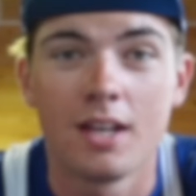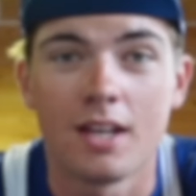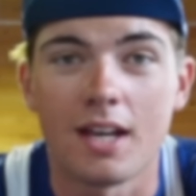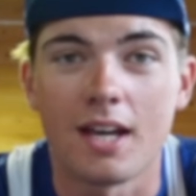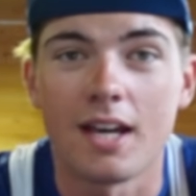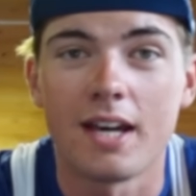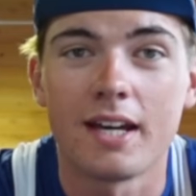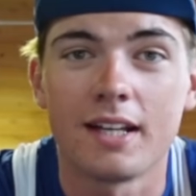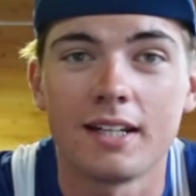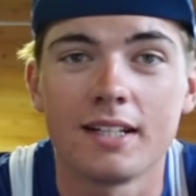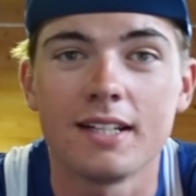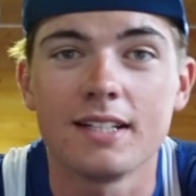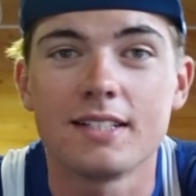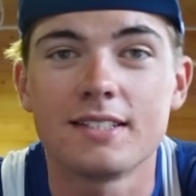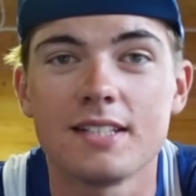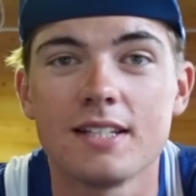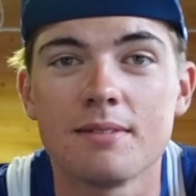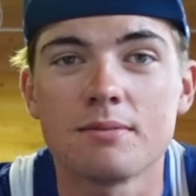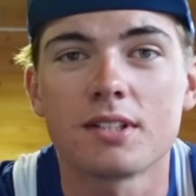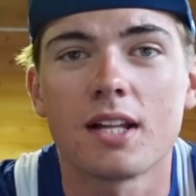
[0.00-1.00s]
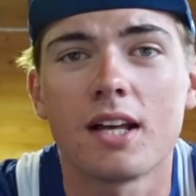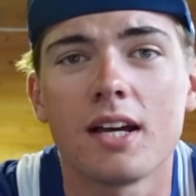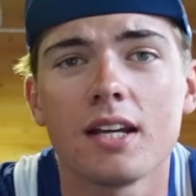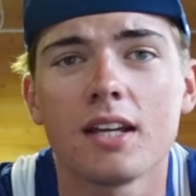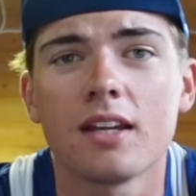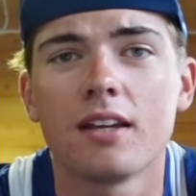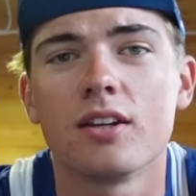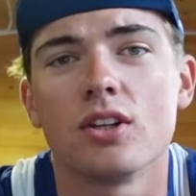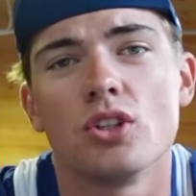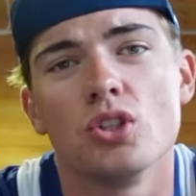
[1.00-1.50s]
And it seems like
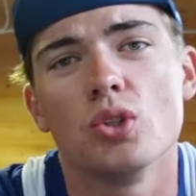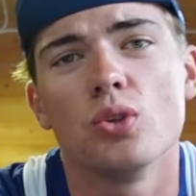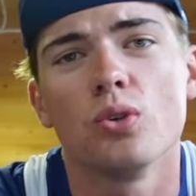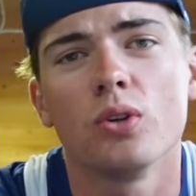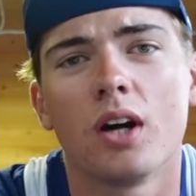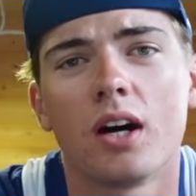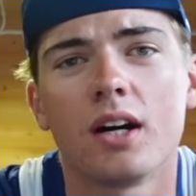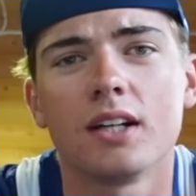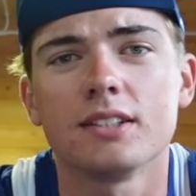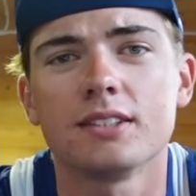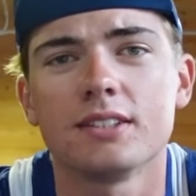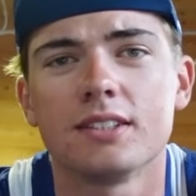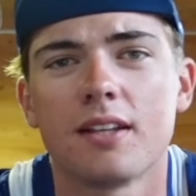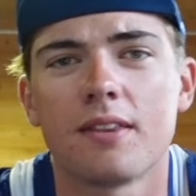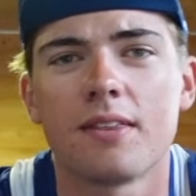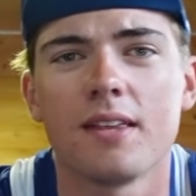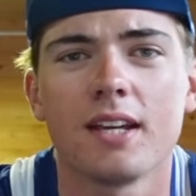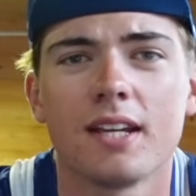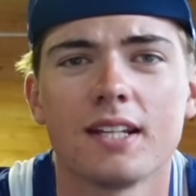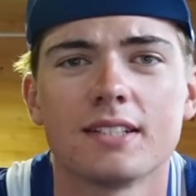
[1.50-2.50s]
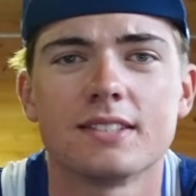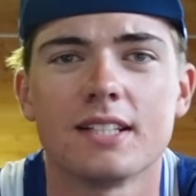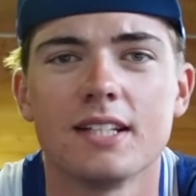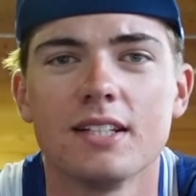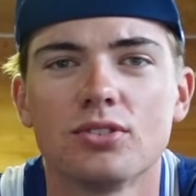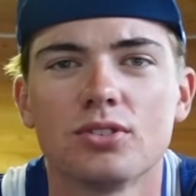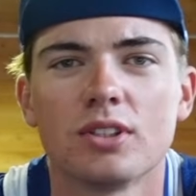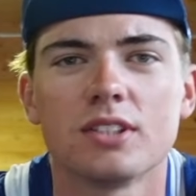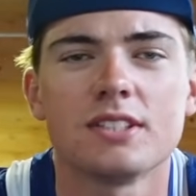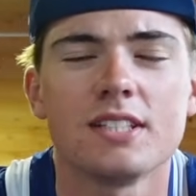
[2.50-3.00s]
you guys think it's
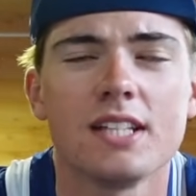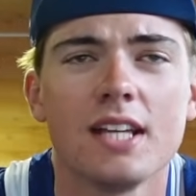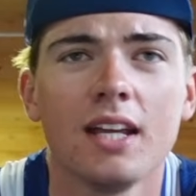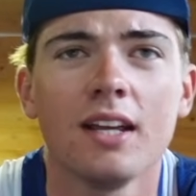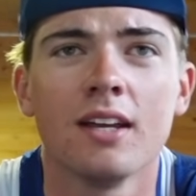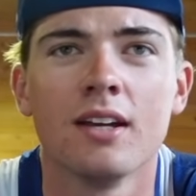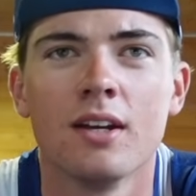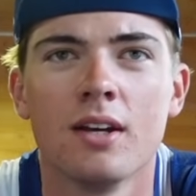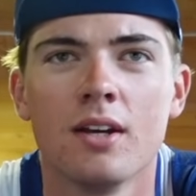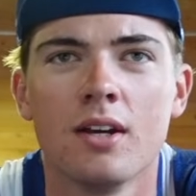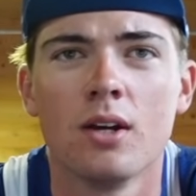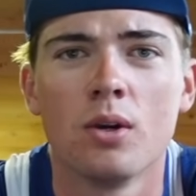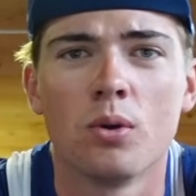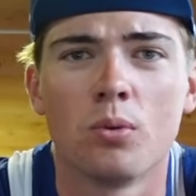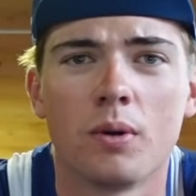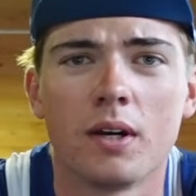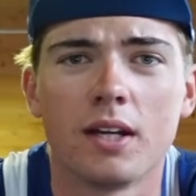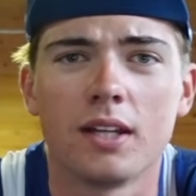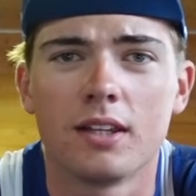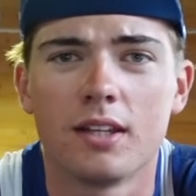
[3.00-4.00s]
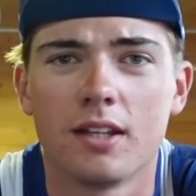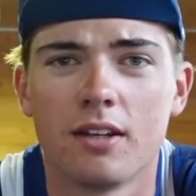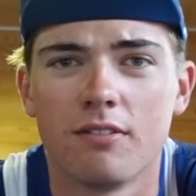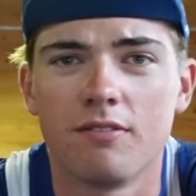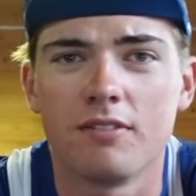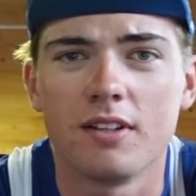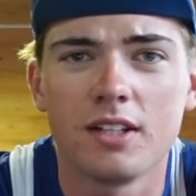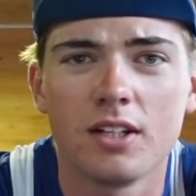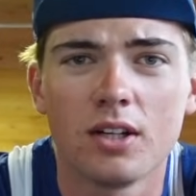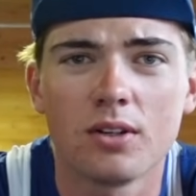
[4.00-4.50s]
interesting with
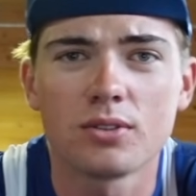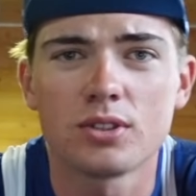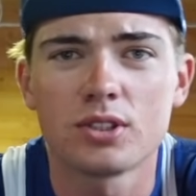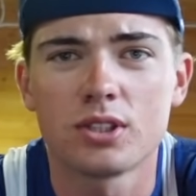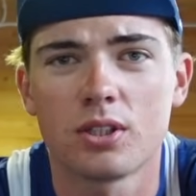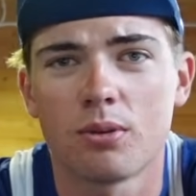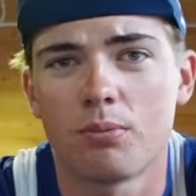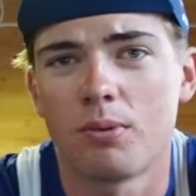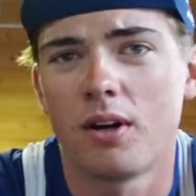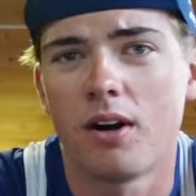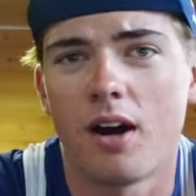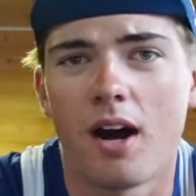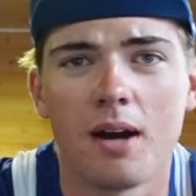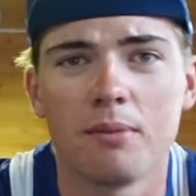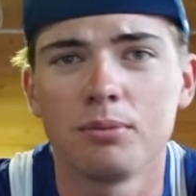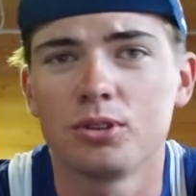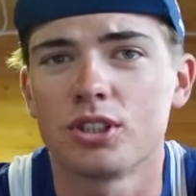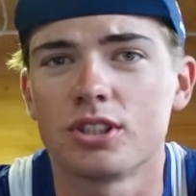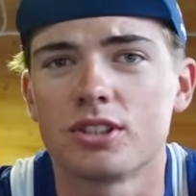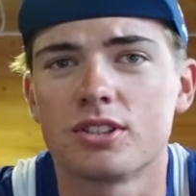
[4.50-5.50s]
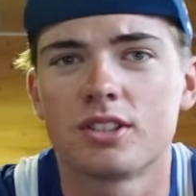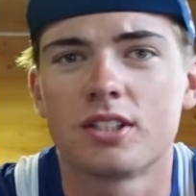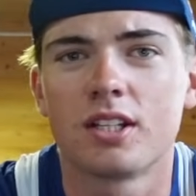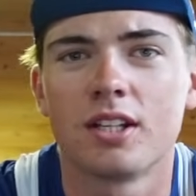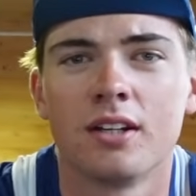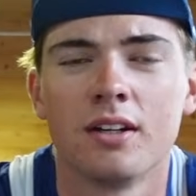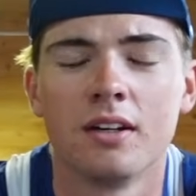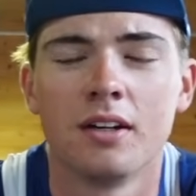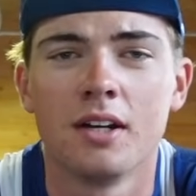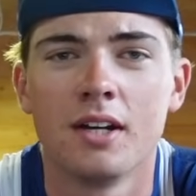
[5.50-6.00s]
videos where I'm just
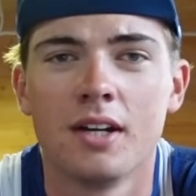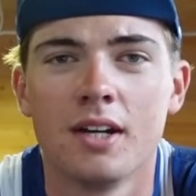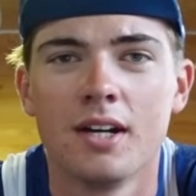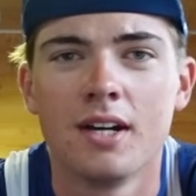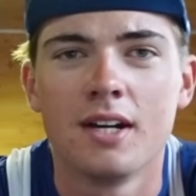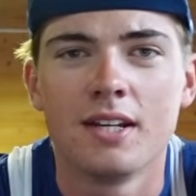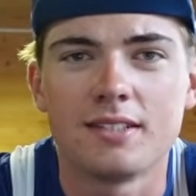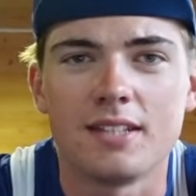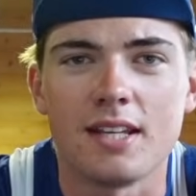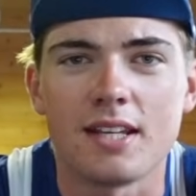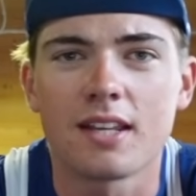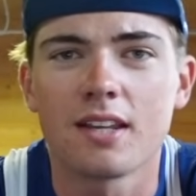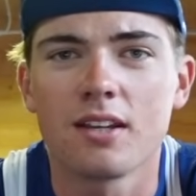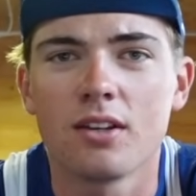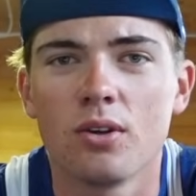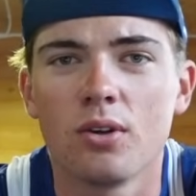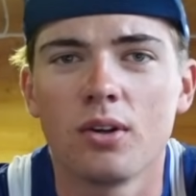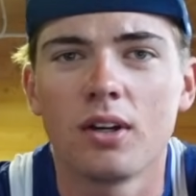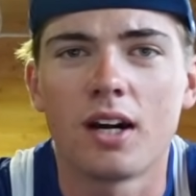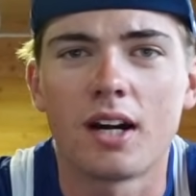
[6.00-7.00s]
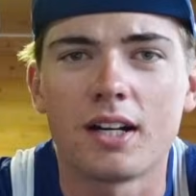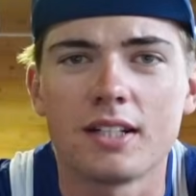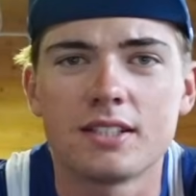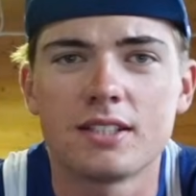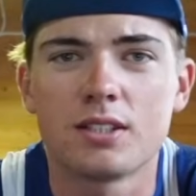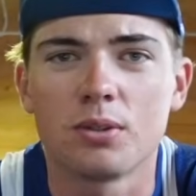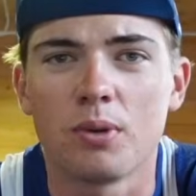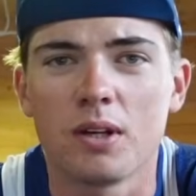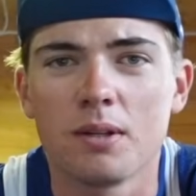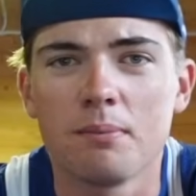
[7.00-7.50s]
taking you guys
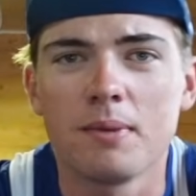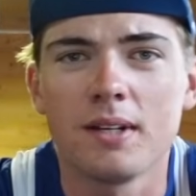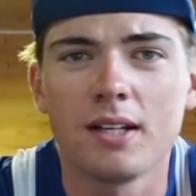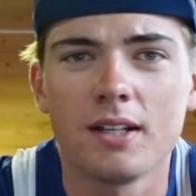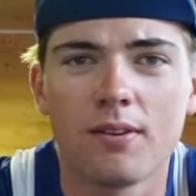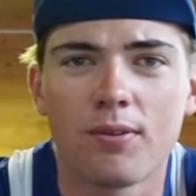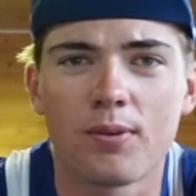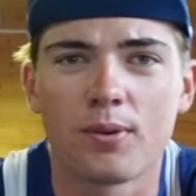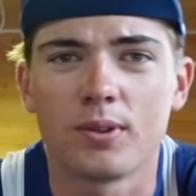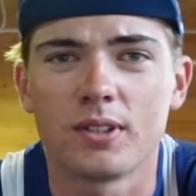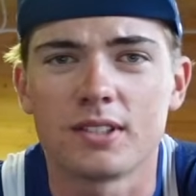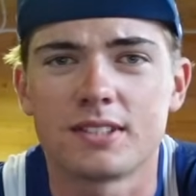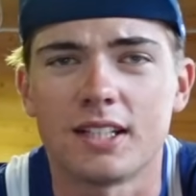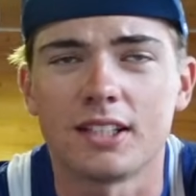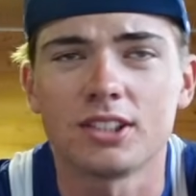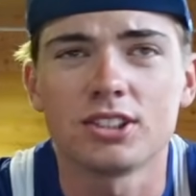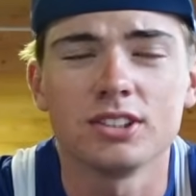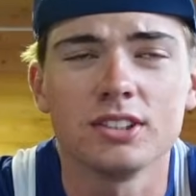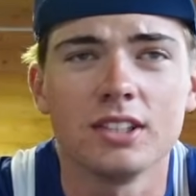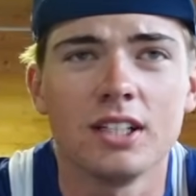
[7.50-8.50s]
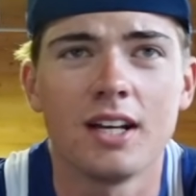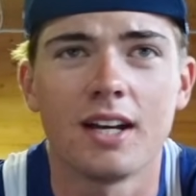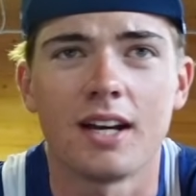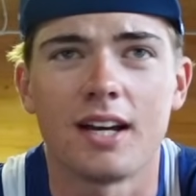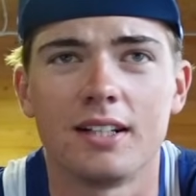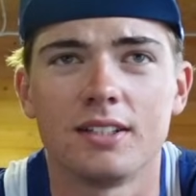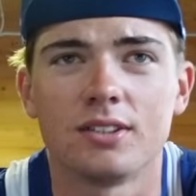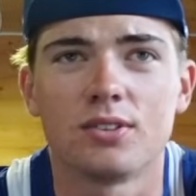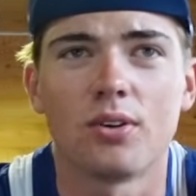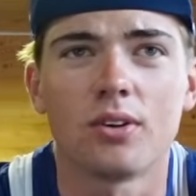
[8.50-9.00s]
with me through the session
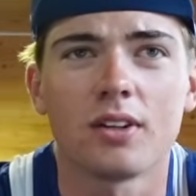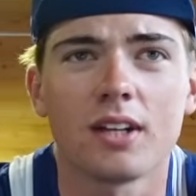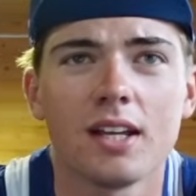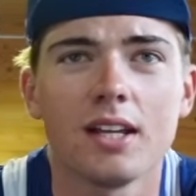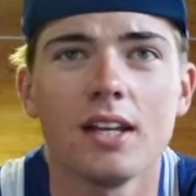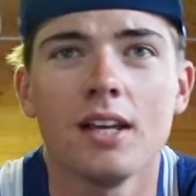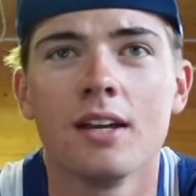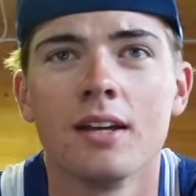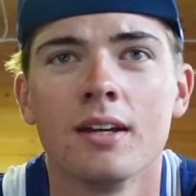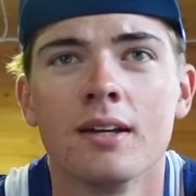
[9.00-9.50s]
and talking.